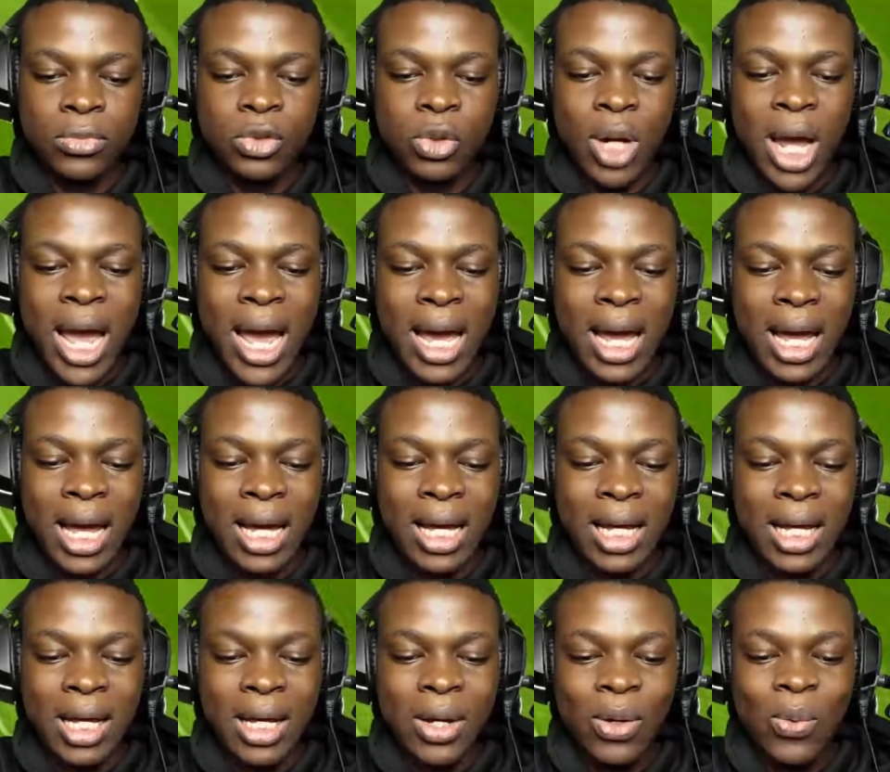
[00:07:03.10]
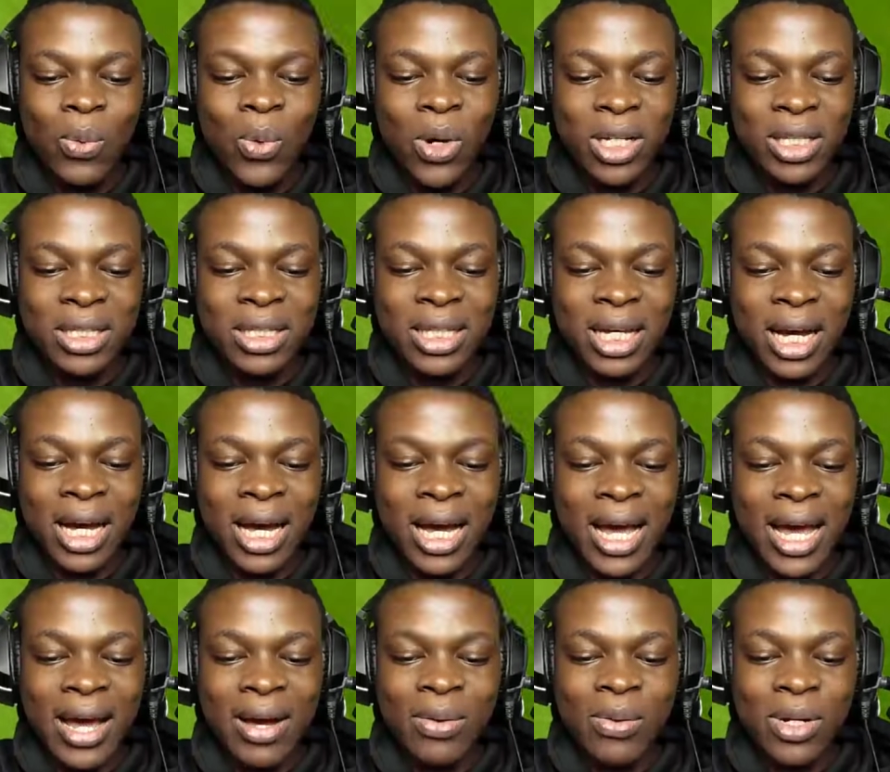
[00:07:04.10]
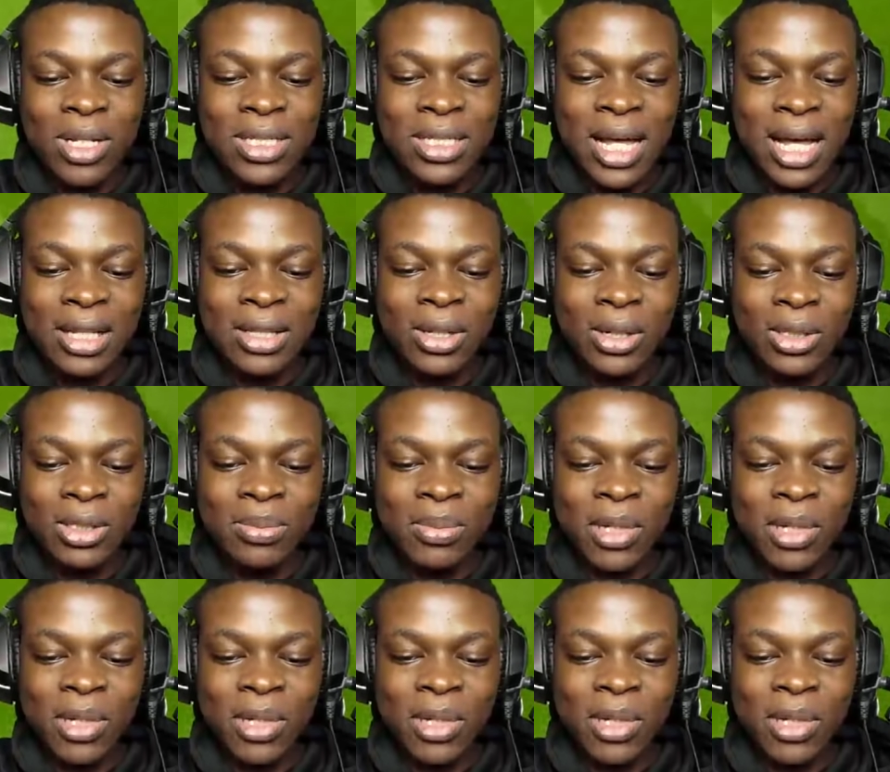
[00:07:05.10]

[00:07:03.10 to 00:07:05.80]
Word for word: Ah! What the heck was that not